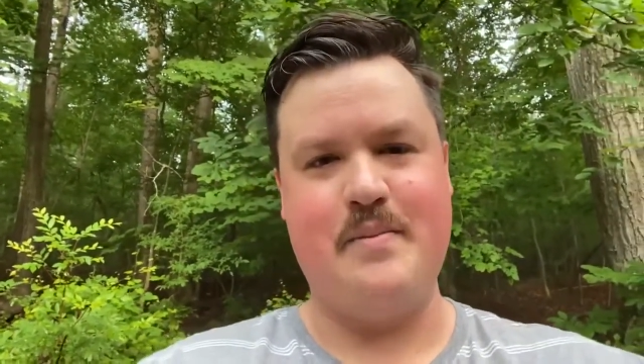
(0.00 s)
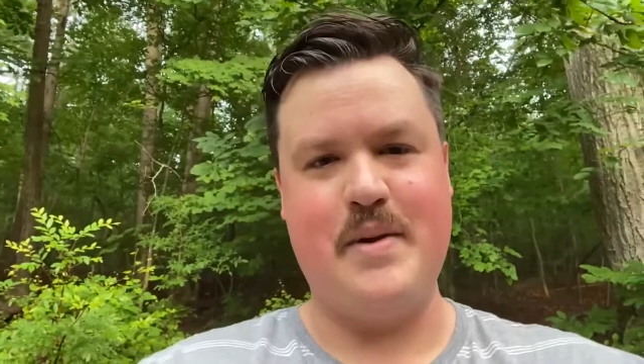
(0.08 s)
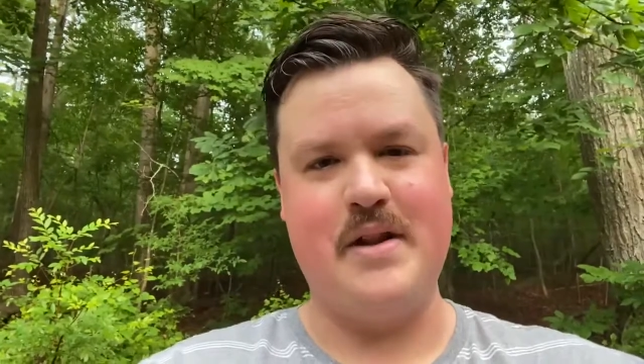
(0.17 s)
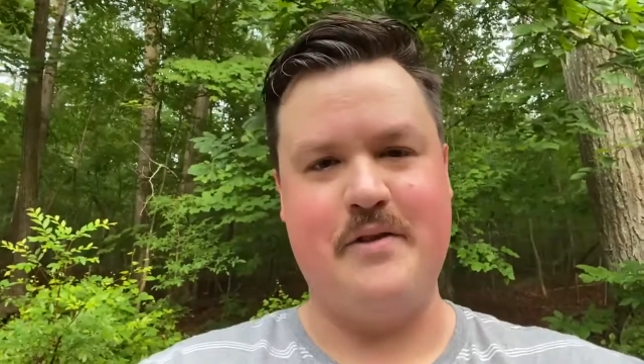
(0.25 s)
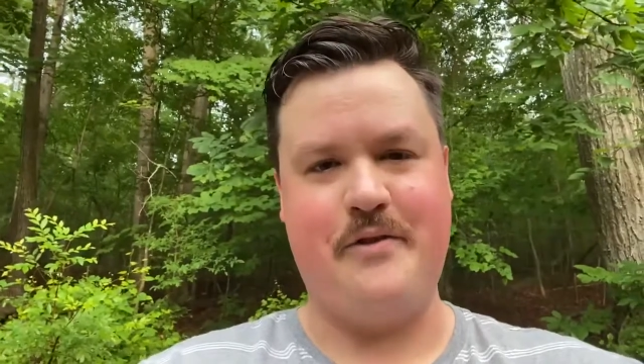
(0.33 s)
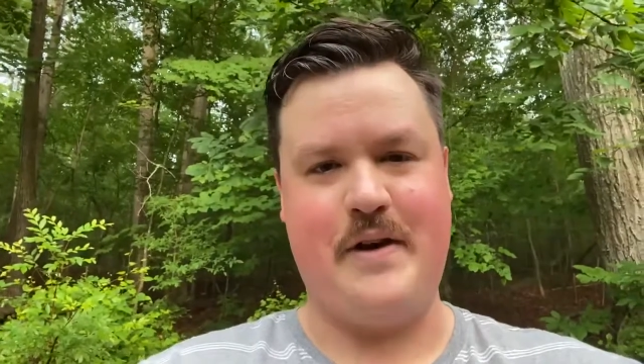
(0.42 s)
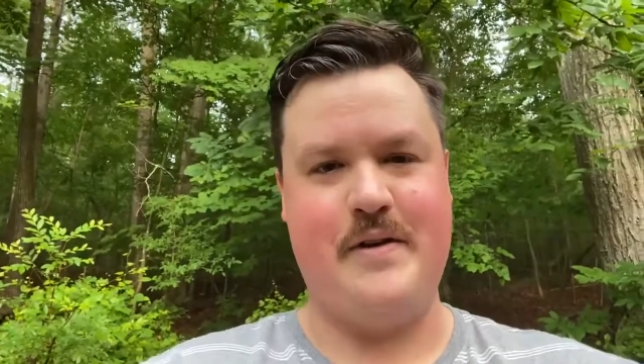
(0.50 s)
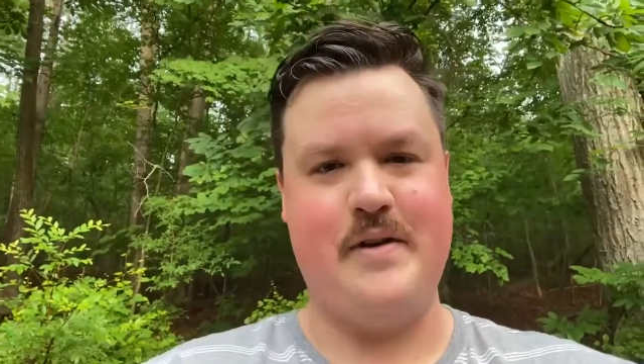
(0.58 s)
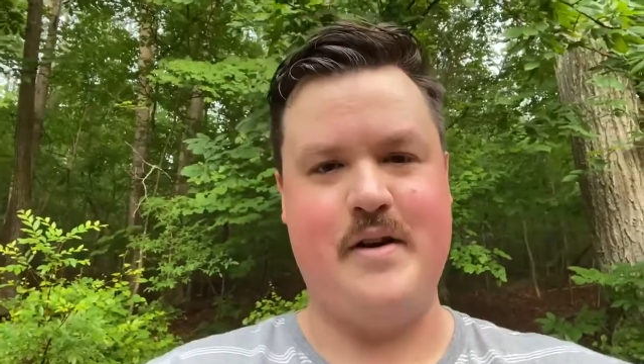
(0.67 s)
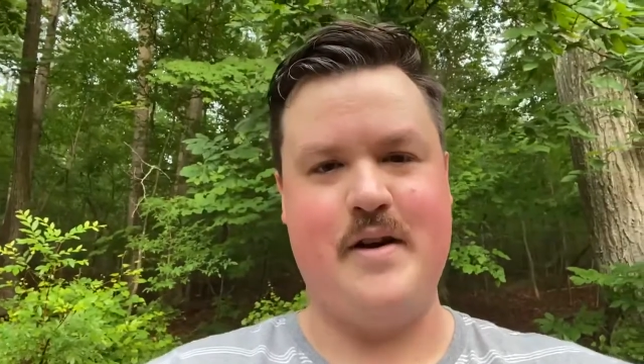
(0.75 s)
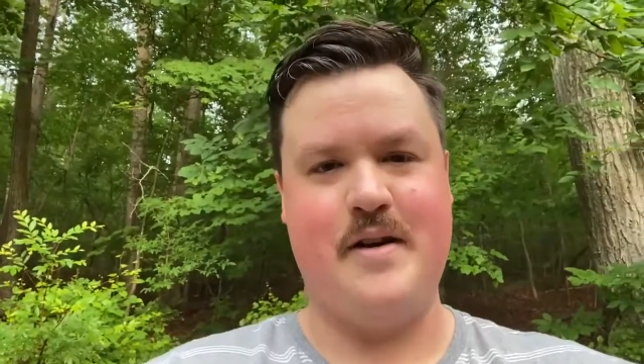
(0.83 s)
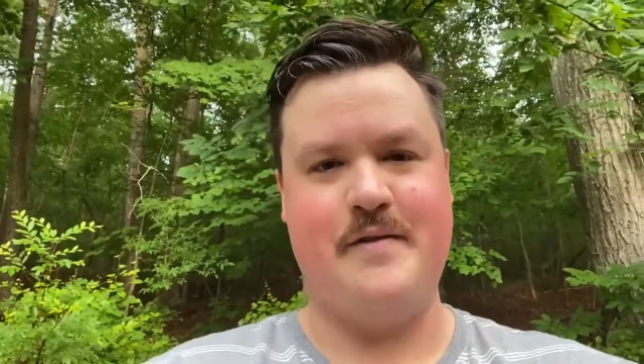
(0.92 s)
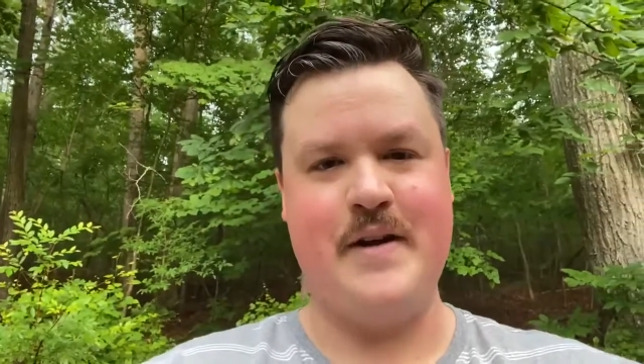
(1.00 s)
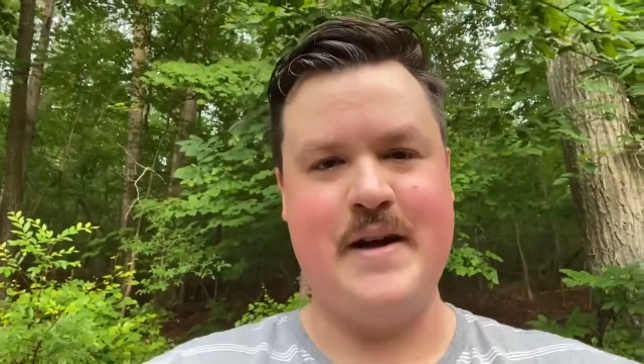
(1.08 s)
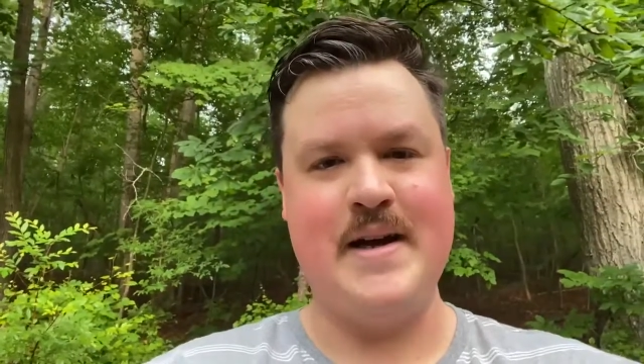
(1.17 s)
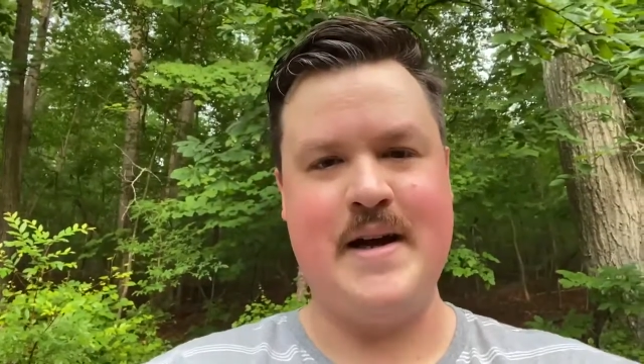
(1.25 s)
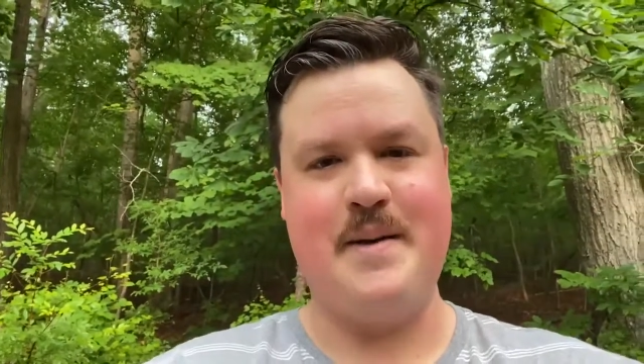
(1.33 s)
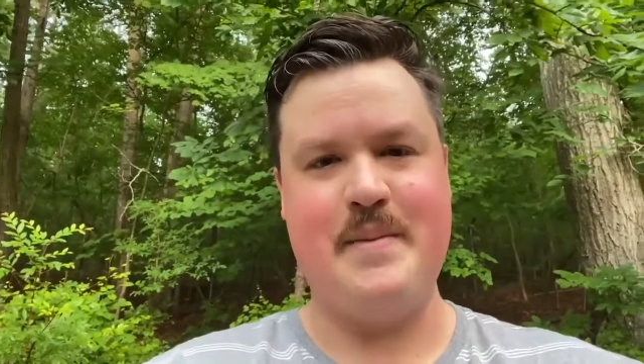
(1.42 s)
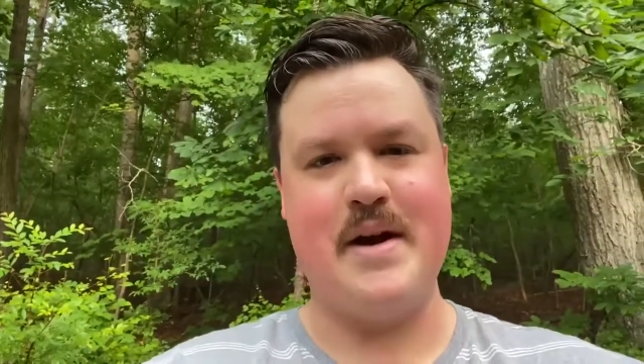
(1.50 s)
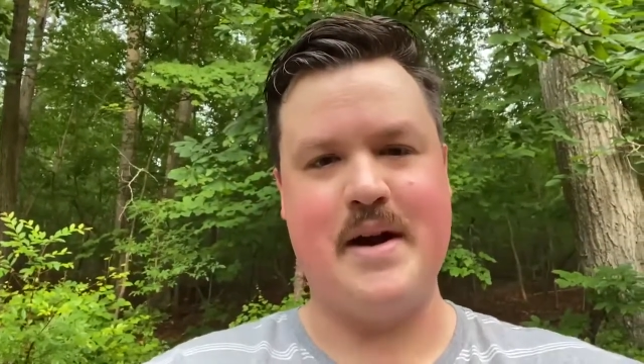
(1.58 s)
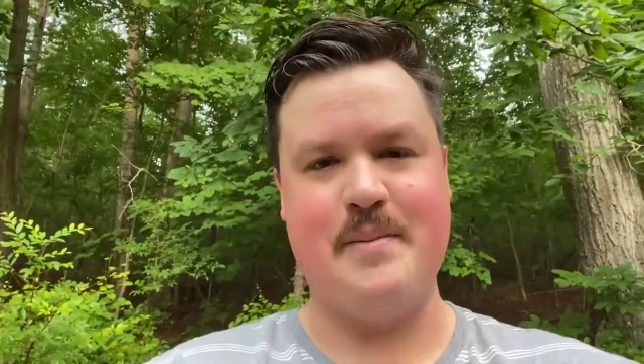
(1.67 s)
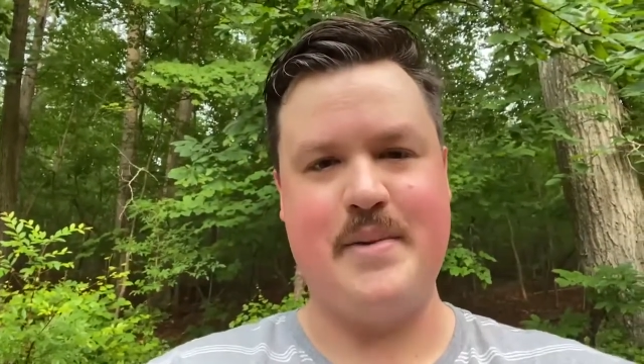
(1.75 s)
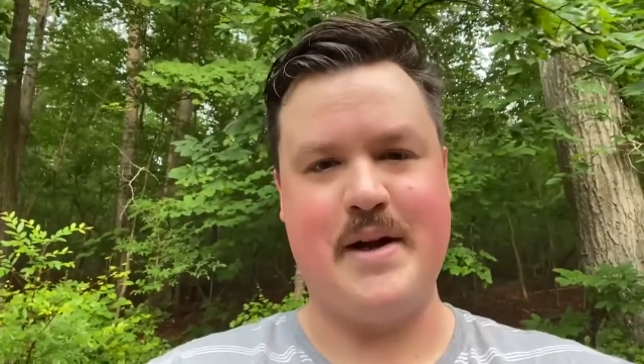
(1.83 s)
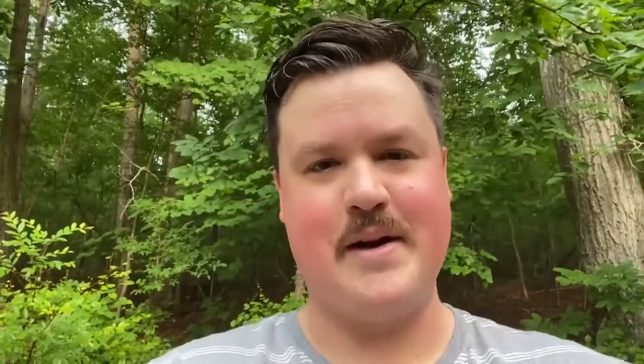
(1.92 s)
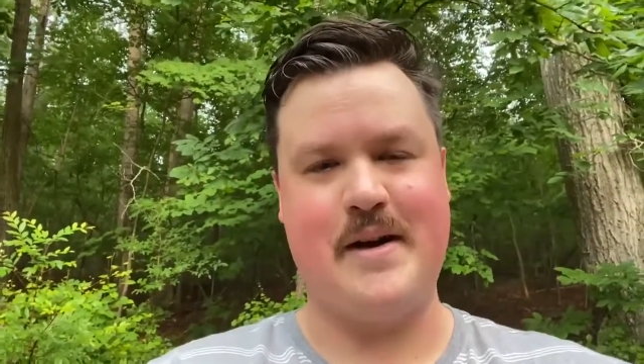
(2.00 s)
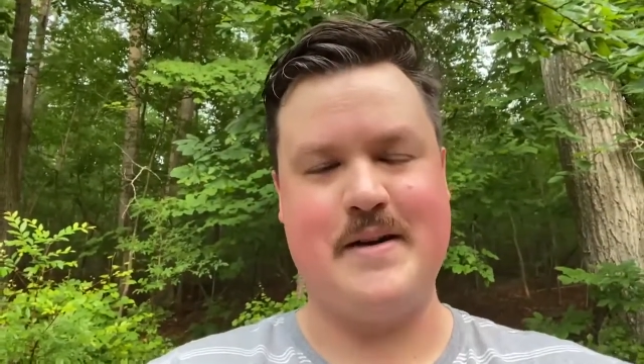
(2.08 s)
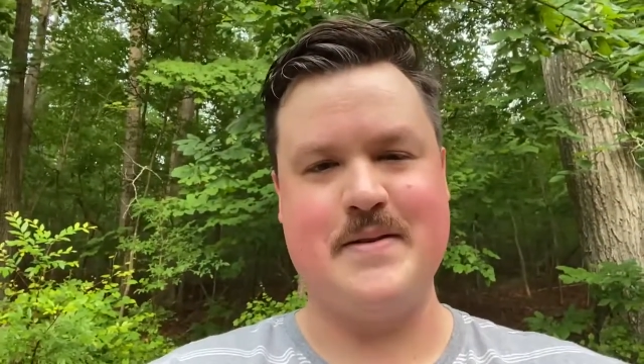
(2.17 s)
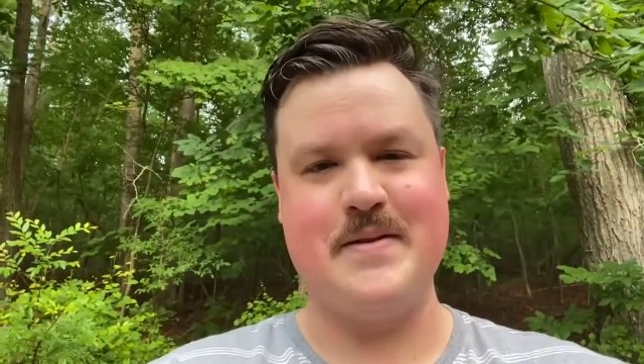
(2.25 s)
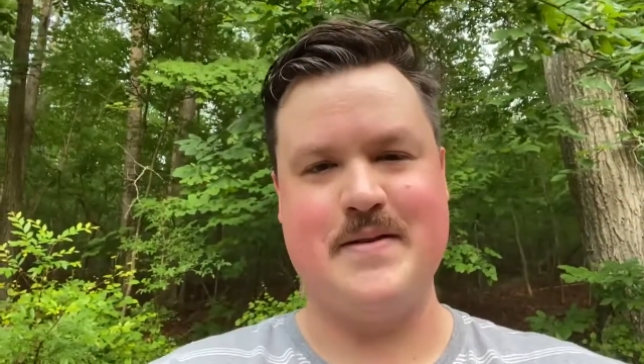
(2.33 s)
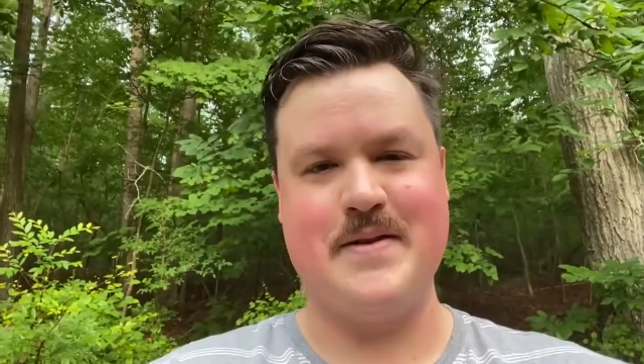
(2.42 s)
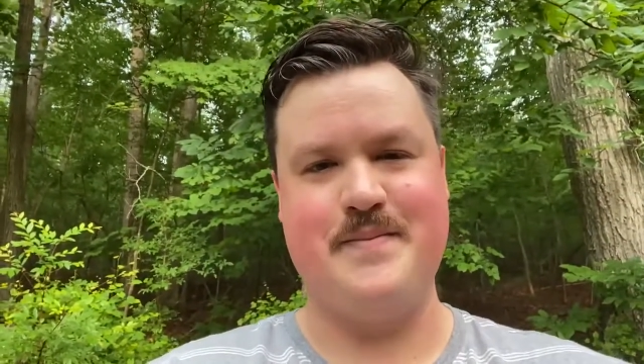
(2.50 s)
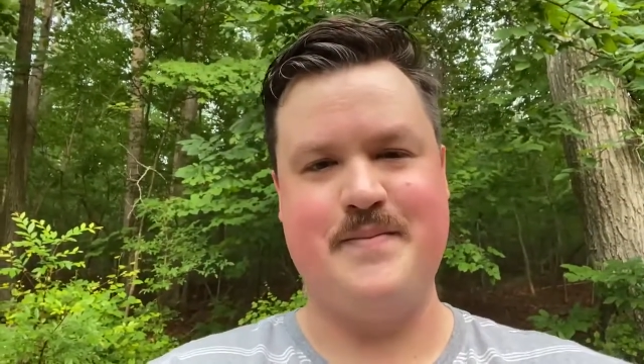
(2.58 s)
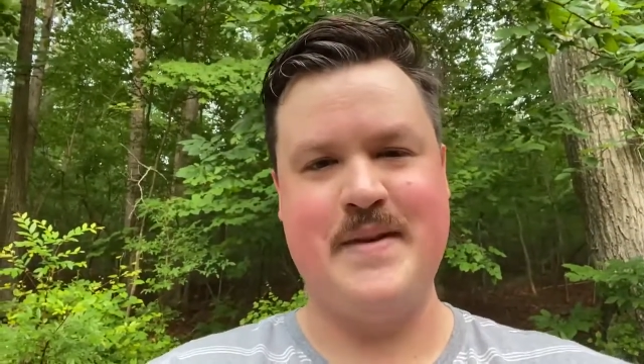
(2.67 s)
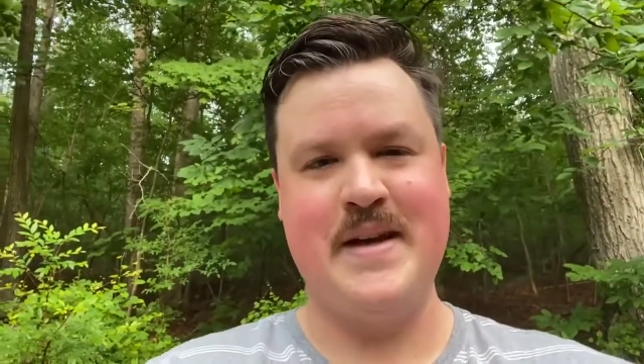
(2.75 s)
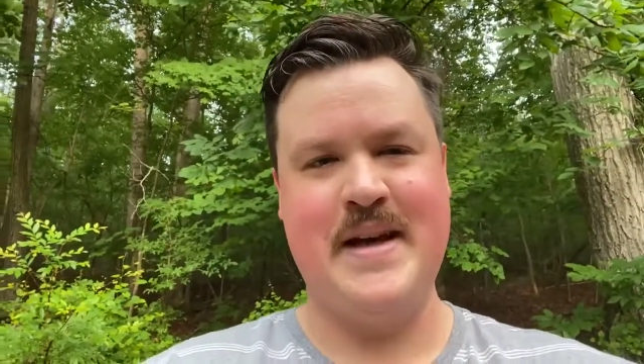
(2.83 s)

being the founder of American Pentecostalism.